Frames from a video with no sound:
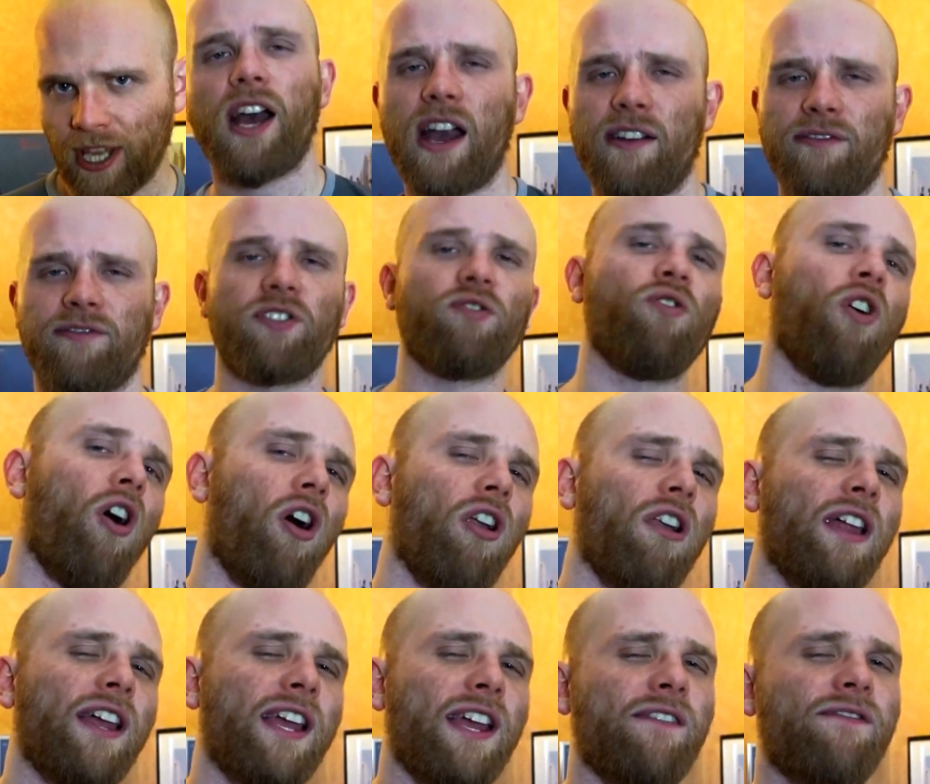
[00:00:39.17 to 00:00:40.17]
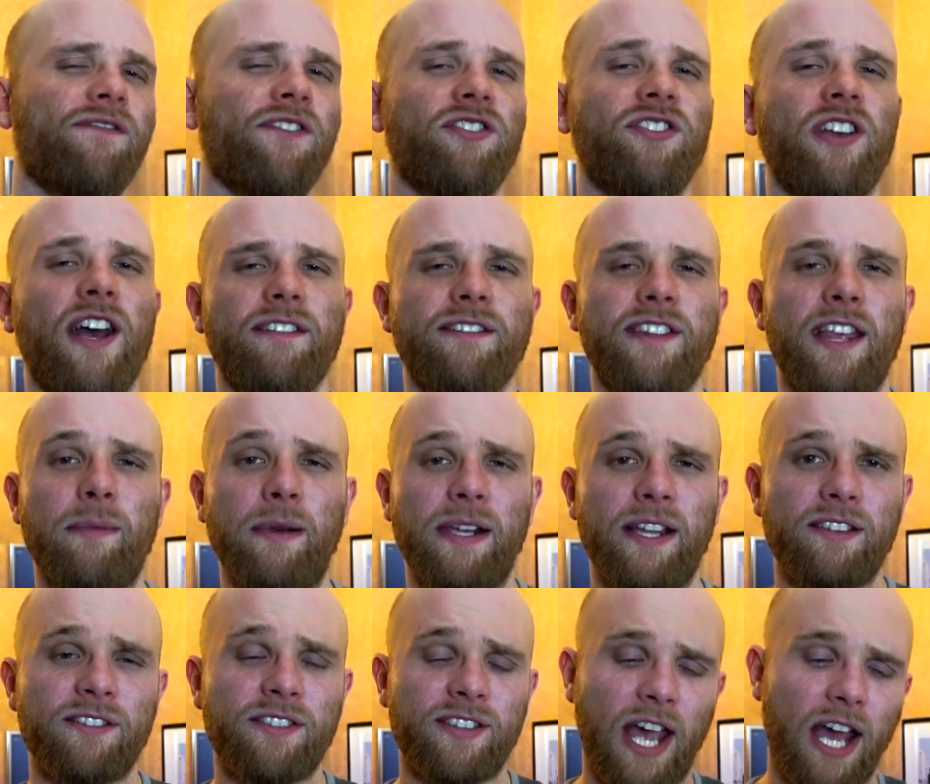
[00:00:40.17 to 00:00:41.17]
After all, if the turntable
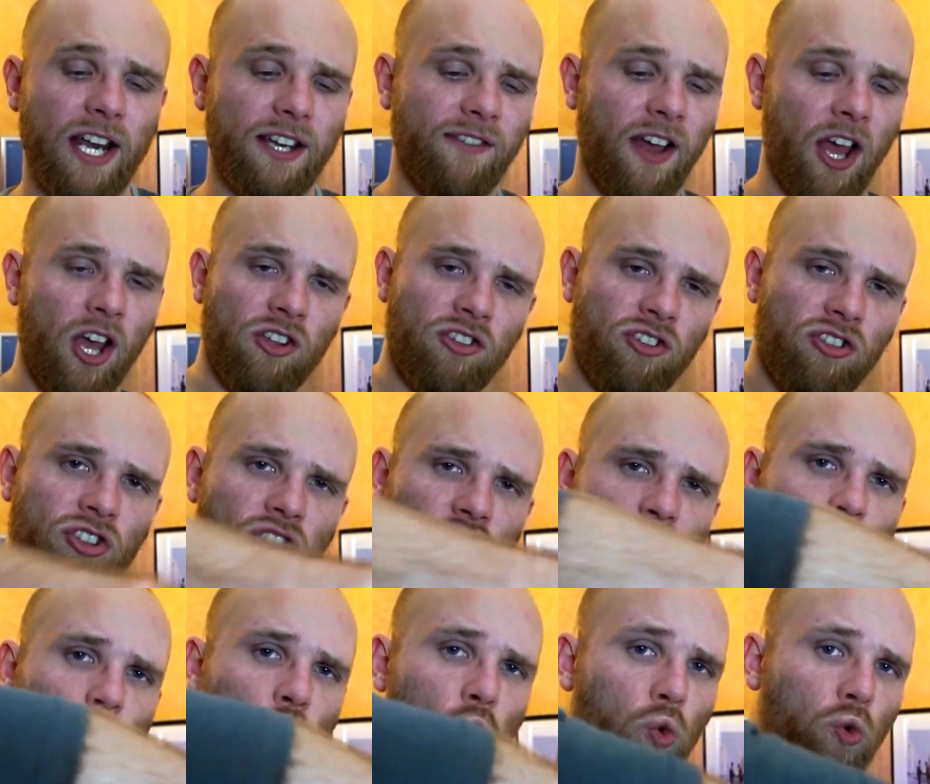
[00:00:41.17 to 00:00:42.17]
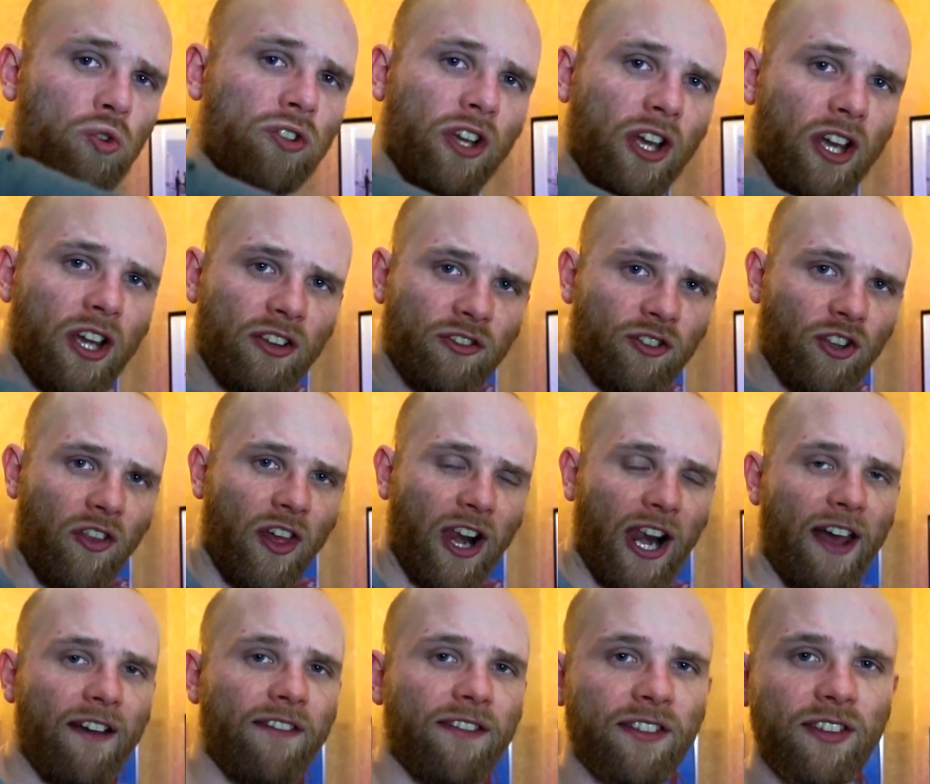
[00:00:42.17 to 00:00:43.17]
is kind of skewed to the
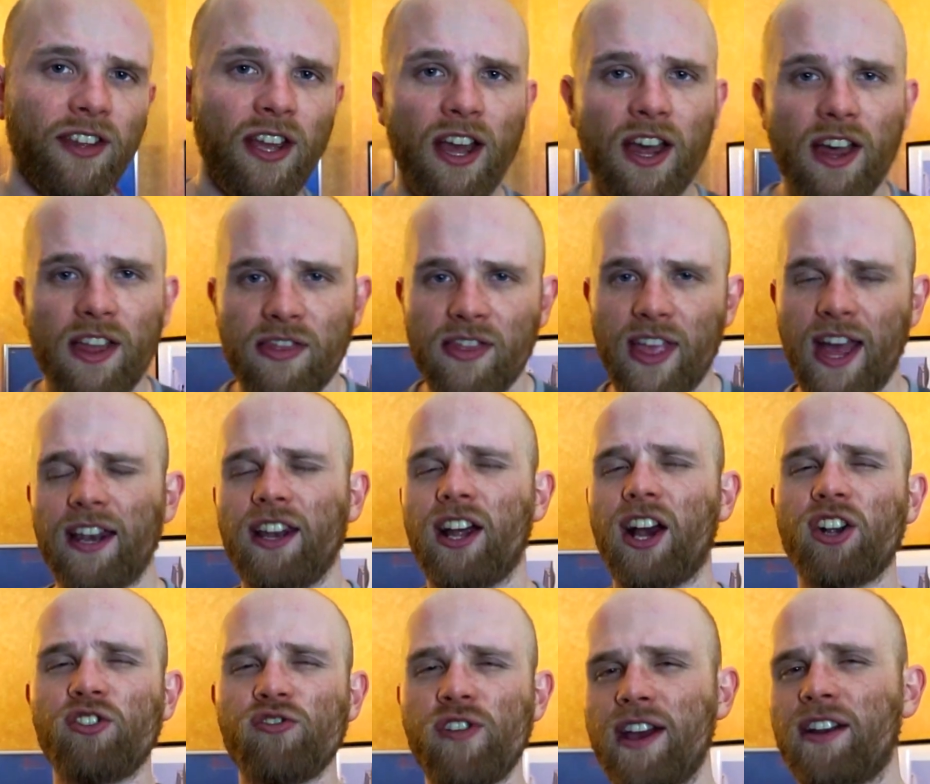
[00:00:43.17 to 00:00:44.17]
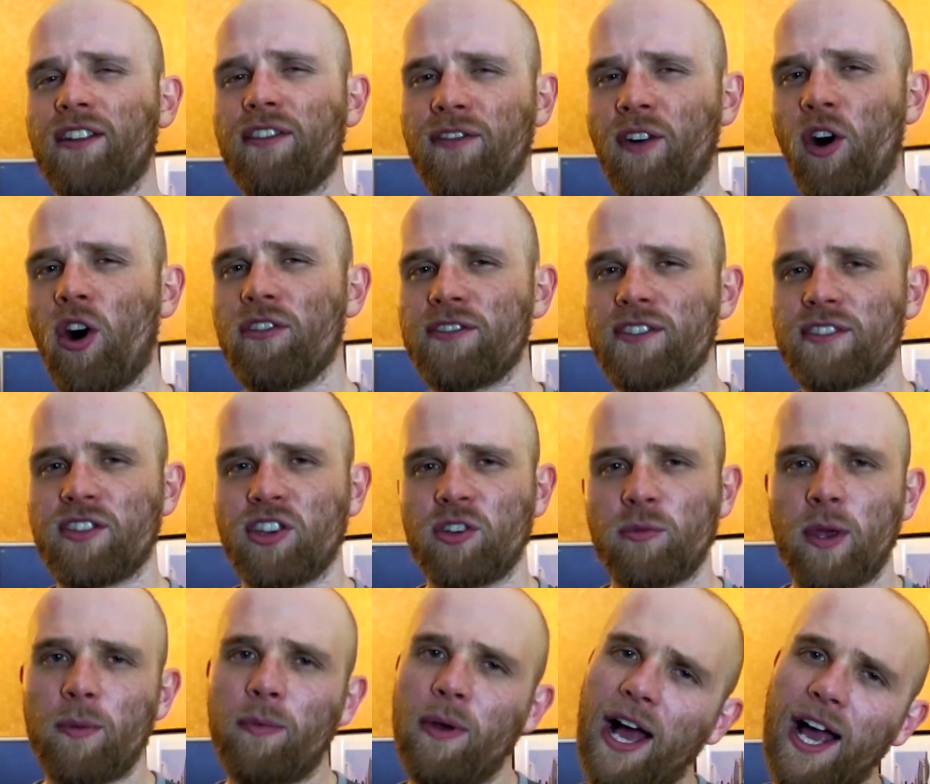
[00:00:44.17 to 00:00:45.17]
left, then a greater force is going to
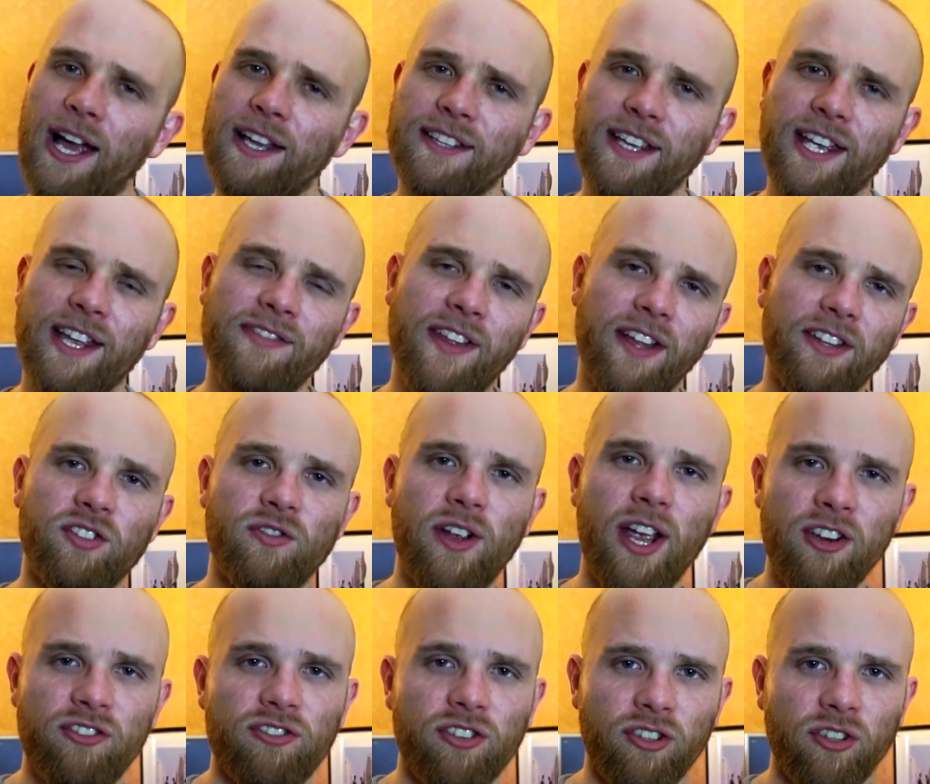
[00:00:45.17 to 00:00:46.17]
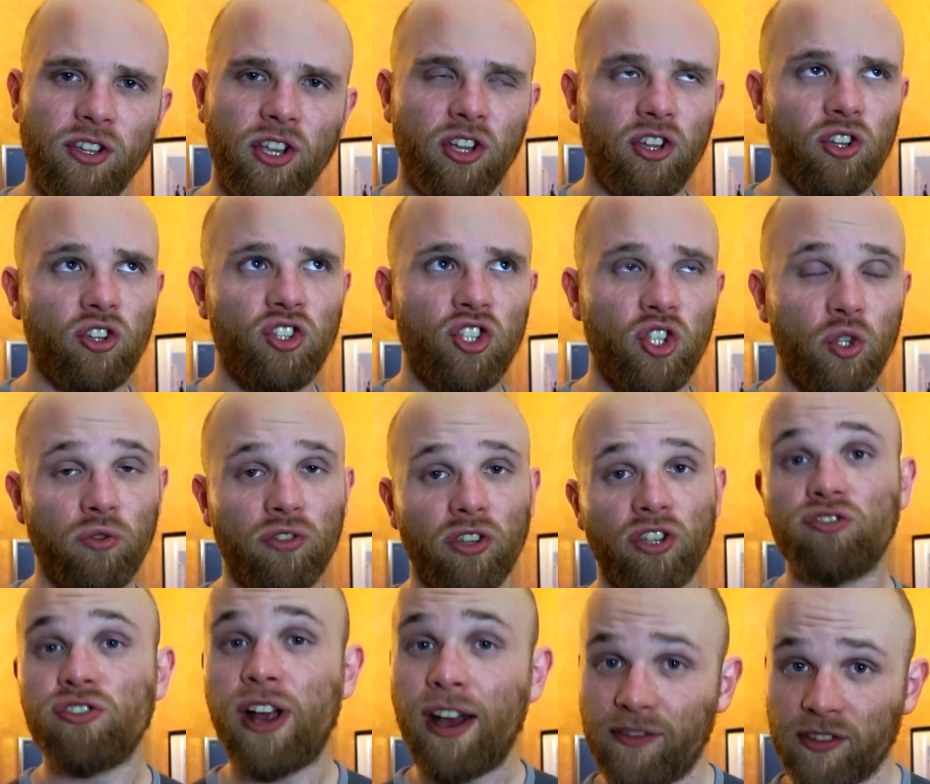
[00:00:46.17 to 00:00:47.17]
be applied in that direction due to
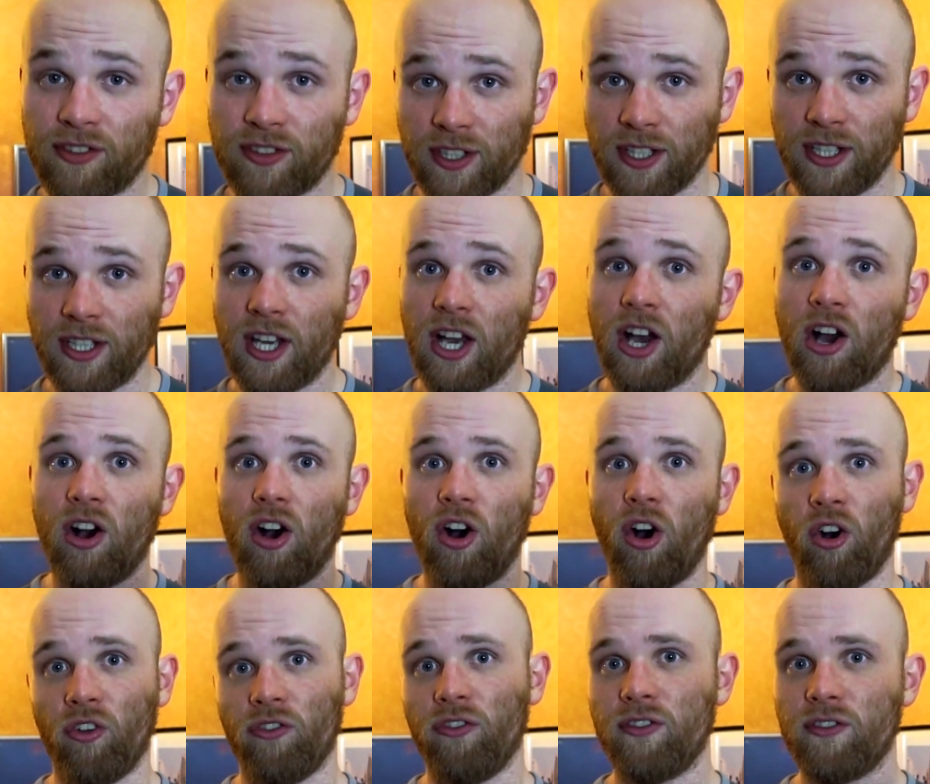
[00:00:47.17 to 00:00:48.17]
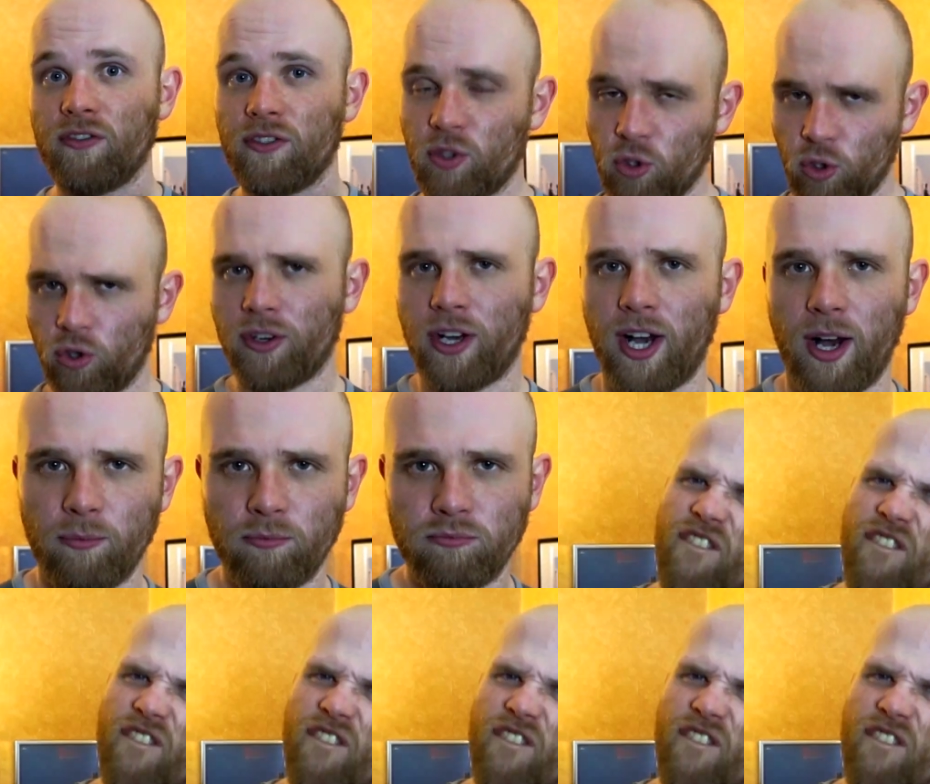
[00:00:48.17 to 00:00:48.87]
gravity on the tone arm.